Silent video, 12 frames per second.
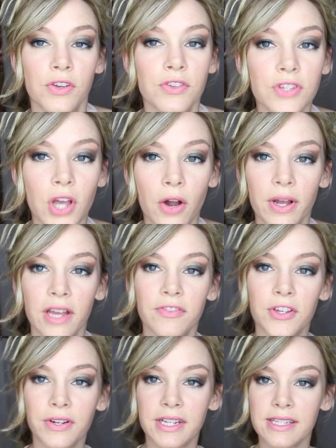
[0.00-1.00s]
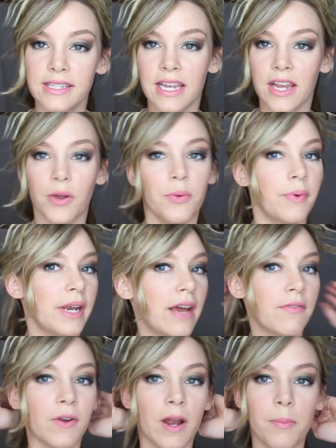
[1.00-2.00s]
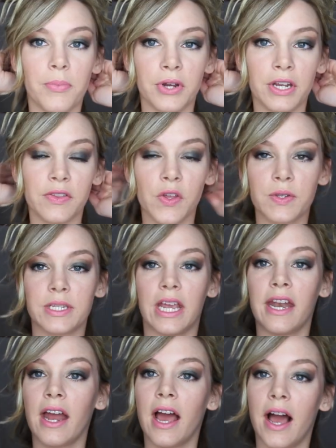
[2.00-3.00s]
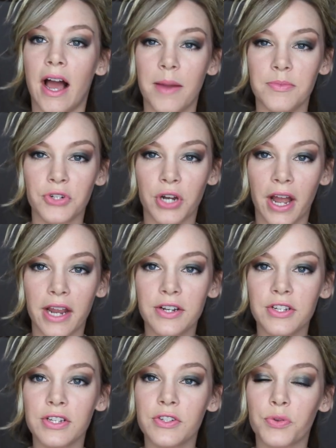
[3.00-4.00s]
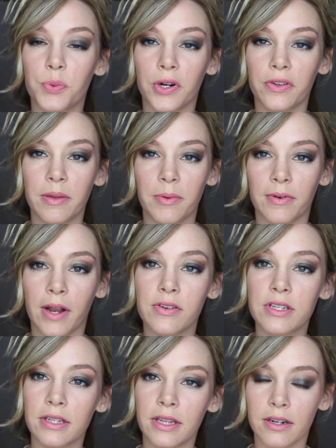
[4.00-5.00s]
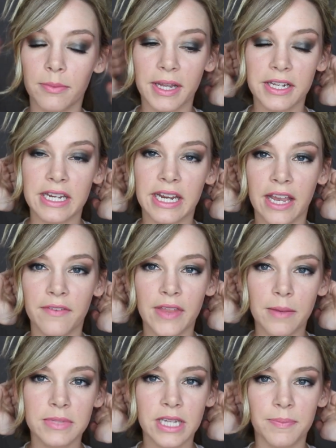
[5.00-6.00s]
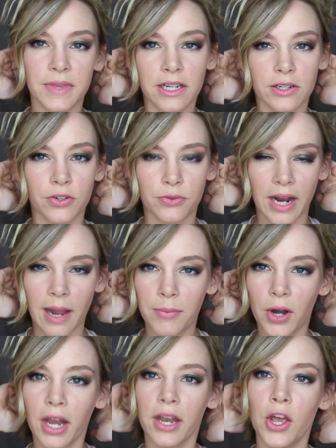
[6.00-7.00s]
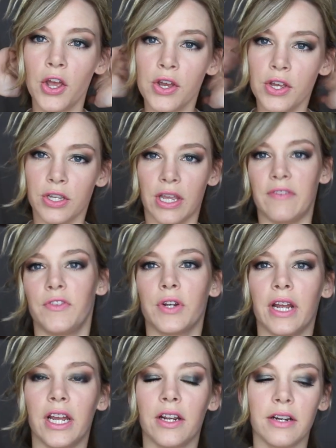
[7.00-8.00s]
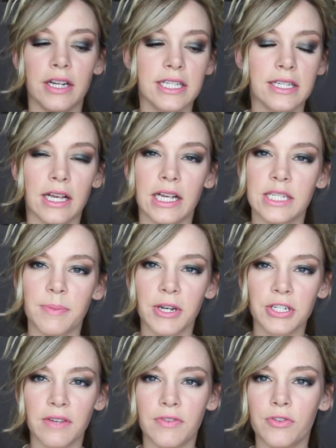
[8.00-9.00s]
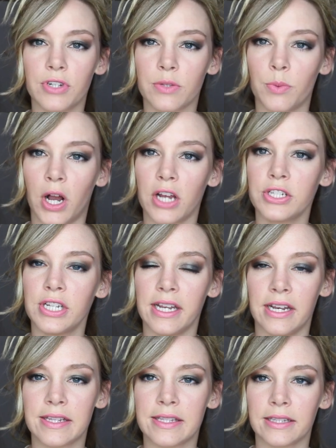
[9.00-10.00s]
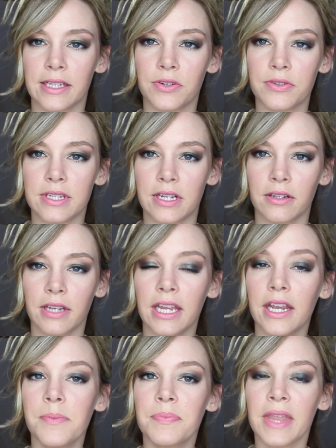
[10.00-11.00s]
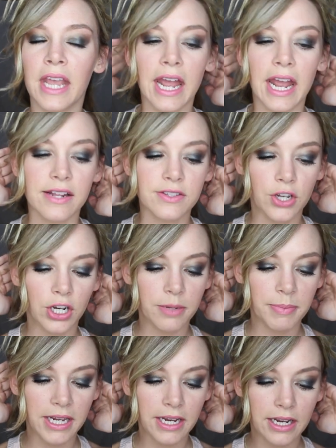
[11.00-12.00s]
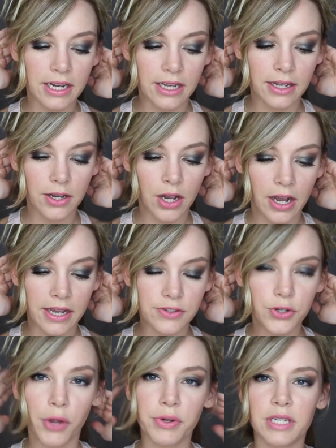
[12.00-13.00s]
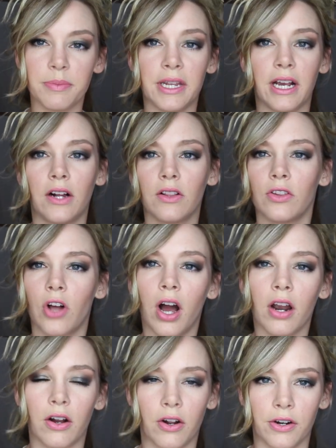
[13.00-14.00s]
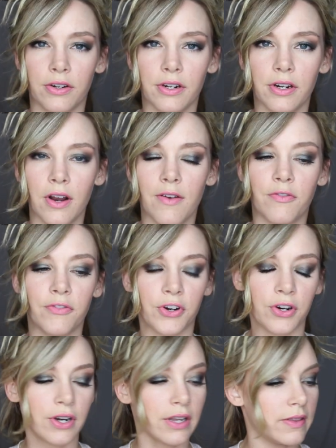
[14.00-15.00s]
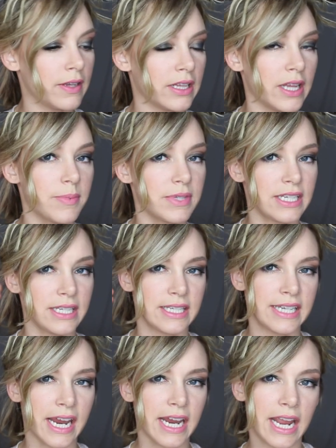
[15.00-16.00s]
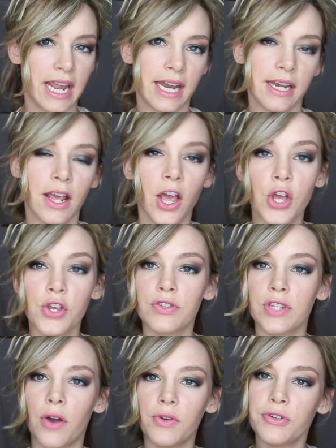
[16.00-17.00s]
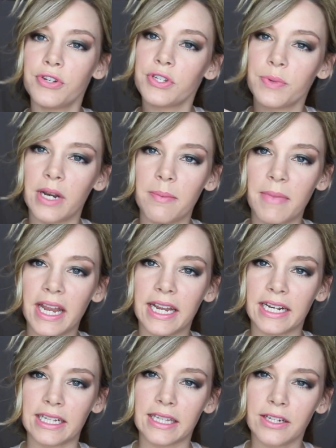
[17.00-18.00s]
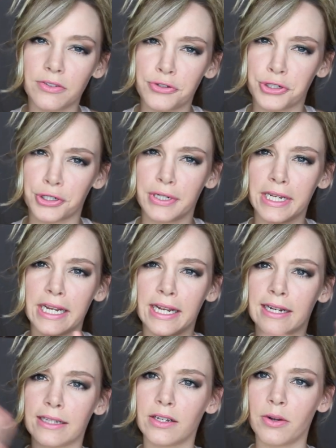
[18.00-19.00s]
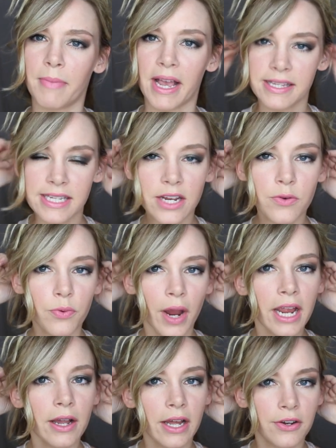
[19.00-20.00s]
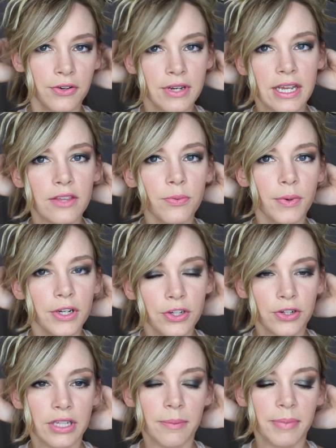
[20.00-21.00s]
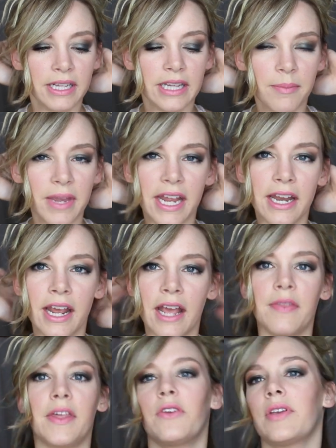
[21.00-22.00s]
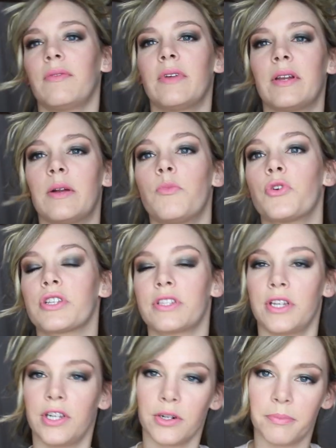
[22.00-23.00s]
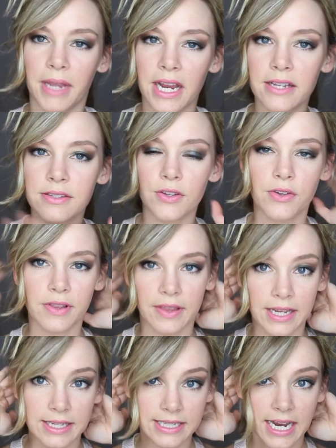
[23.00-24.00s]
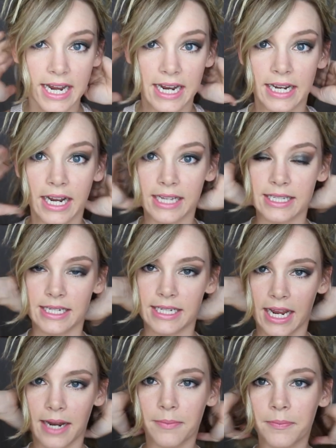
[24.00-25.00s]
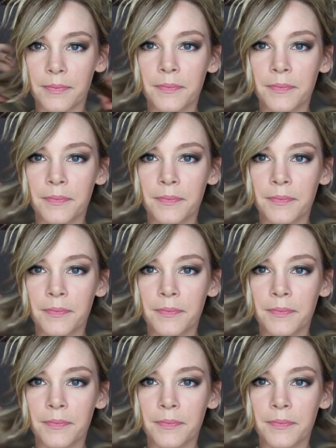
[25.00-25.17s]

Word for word: So if you can see, whenever I'm putting those in, I'm trying to twirl them around a little bit to give them something to grab on. If your hair is, especially if you just washed it and it's a little silky, it's going to be, it's going to be a lot harder for the clips to stay in. So you just want to make it a little dirty and a little messy right underneath where you're clipping them in. That'll give it a more secure base so that they stay in nice and tight.